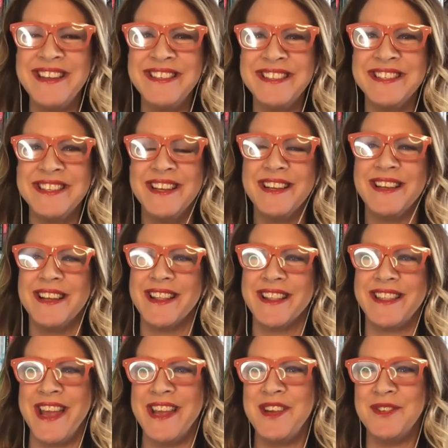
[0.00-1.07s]
Hi.
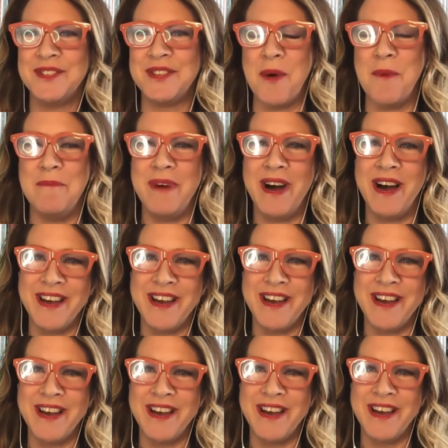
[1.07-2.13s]
Thank you so
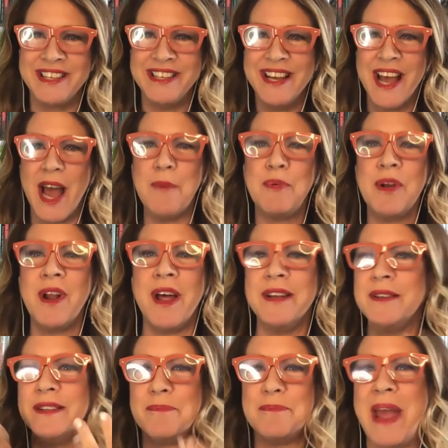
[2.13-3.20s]
much. You I put
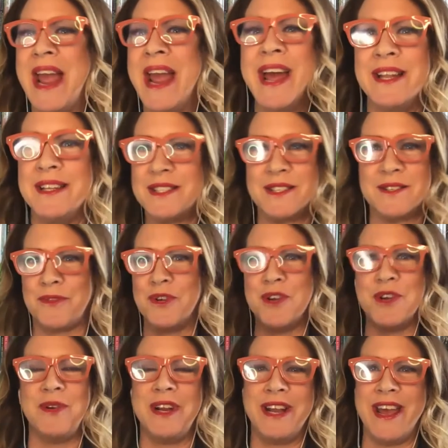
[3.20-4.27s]
on pants for you today.